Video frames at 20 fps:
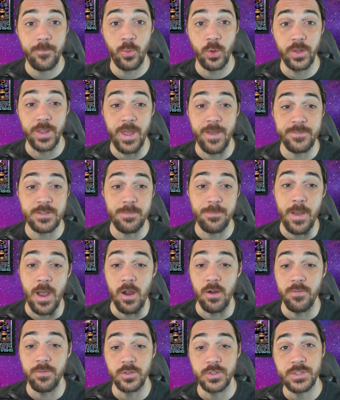really have some
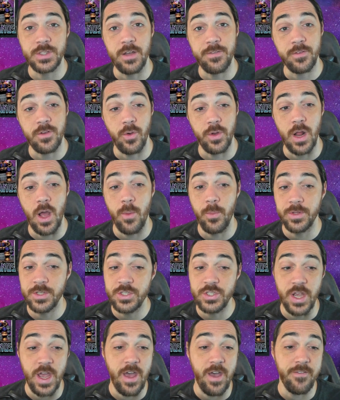powerful stuff going on
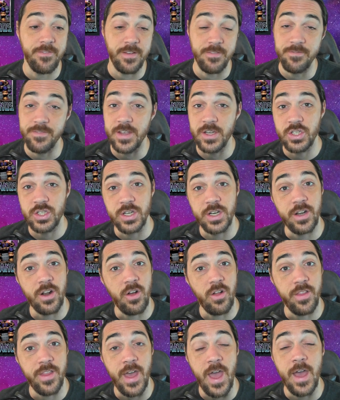with Jeff and Vision and
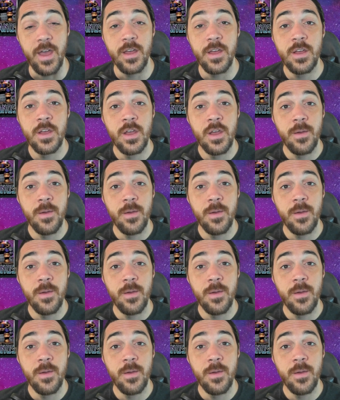all that,